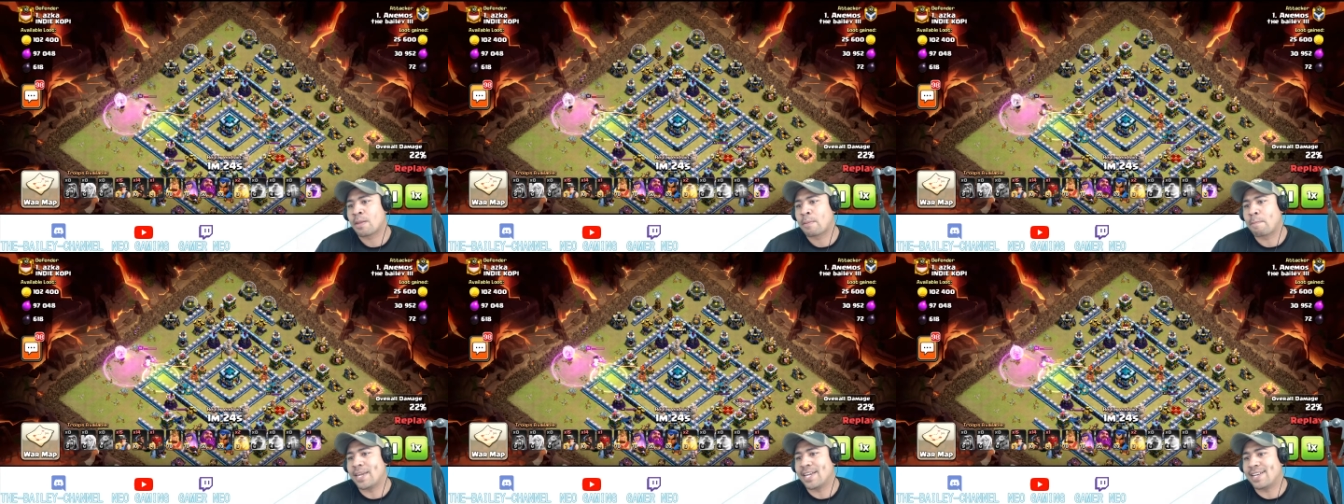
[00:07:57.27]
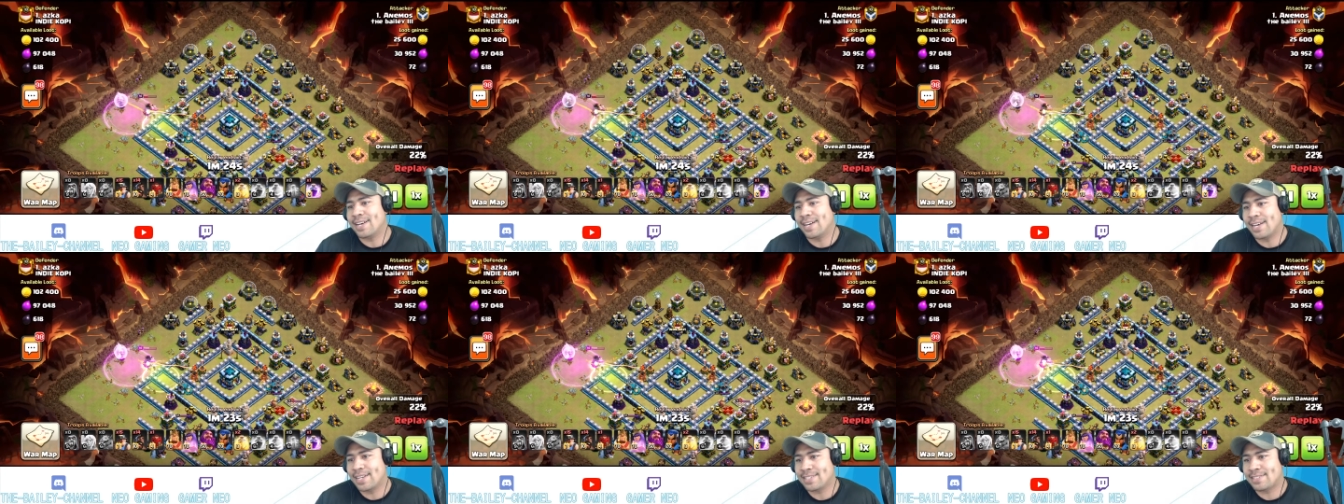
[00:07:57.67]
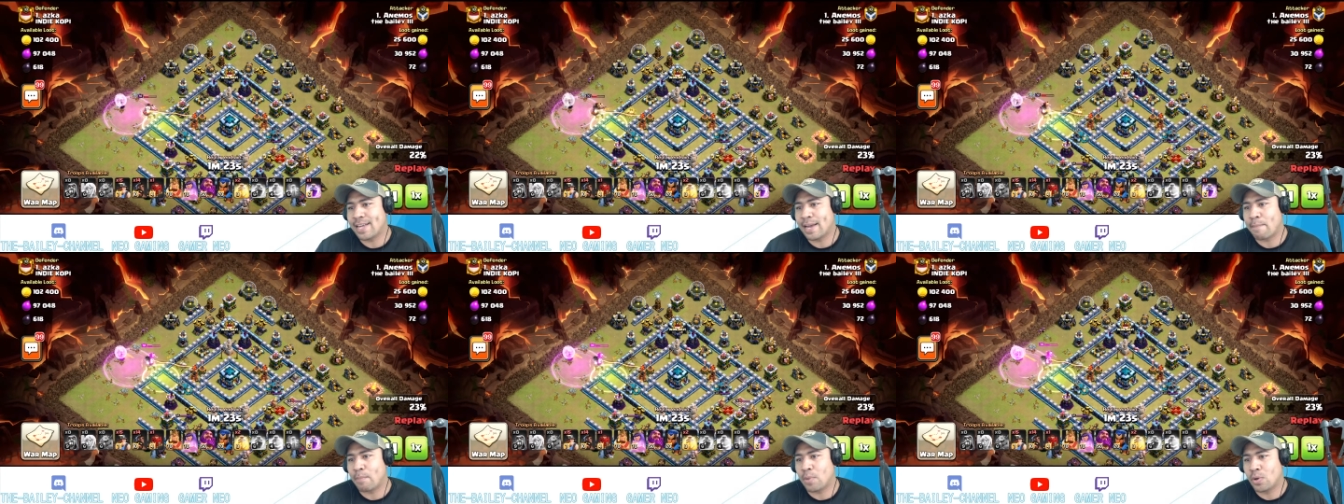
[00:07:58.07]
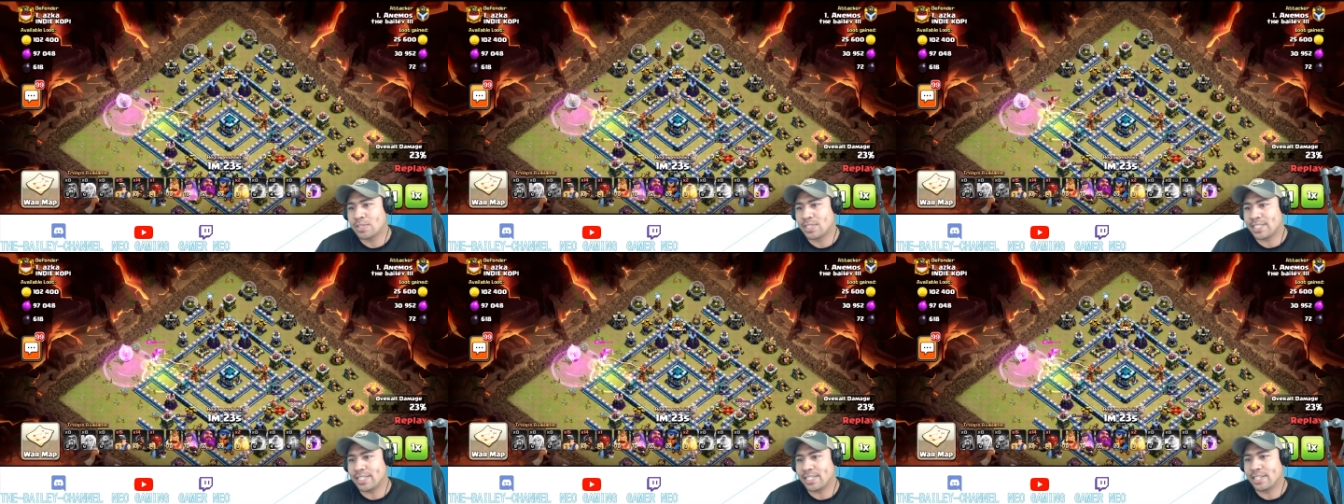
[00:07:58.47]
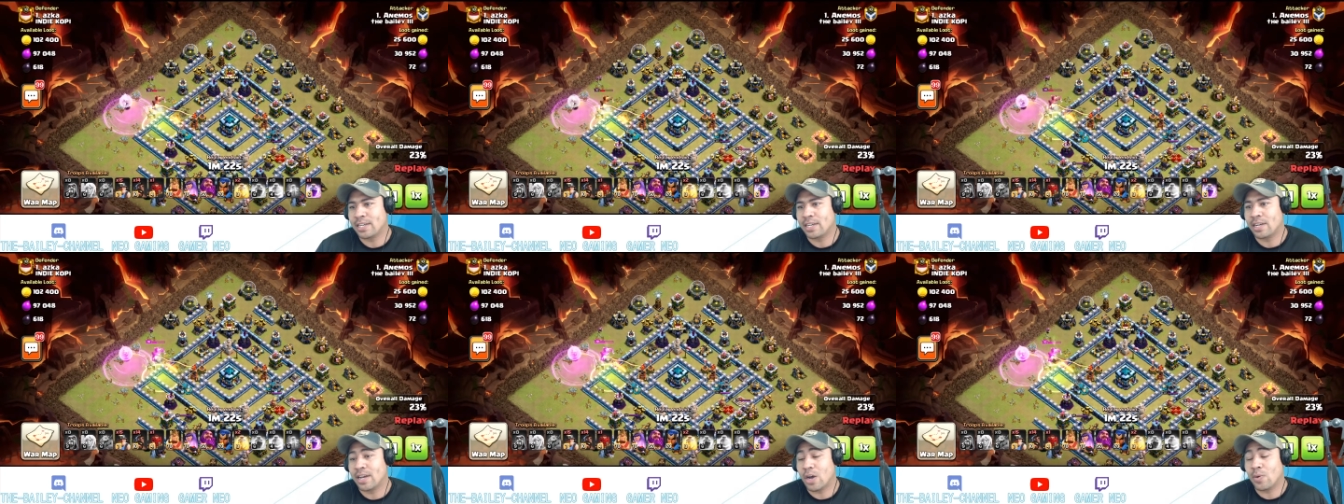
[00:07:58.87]
because that multi,
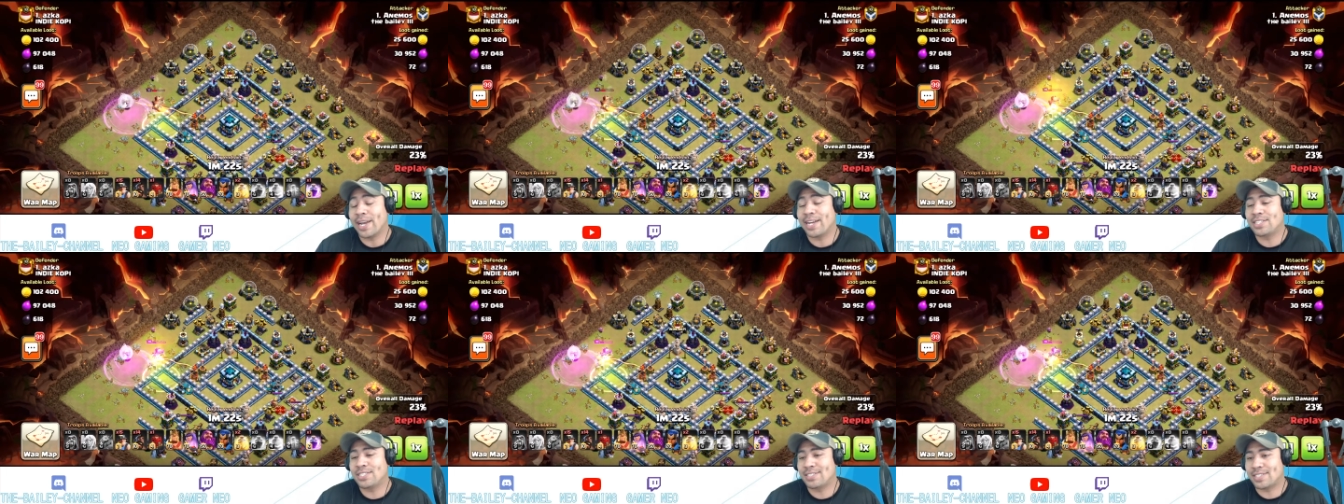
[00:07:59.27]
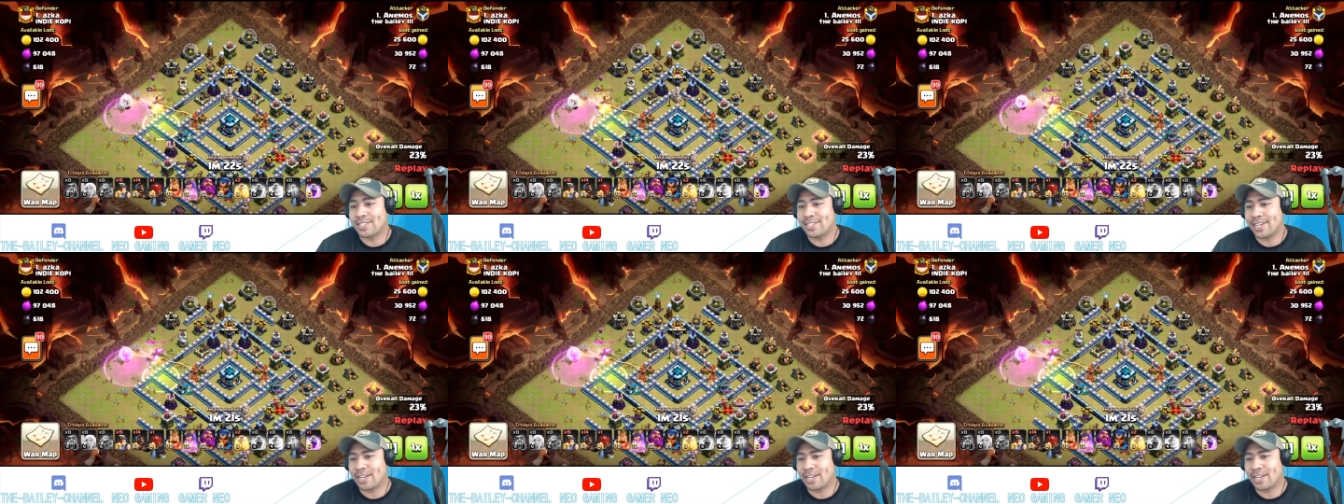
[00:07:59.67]
oh, and she's gonna take out the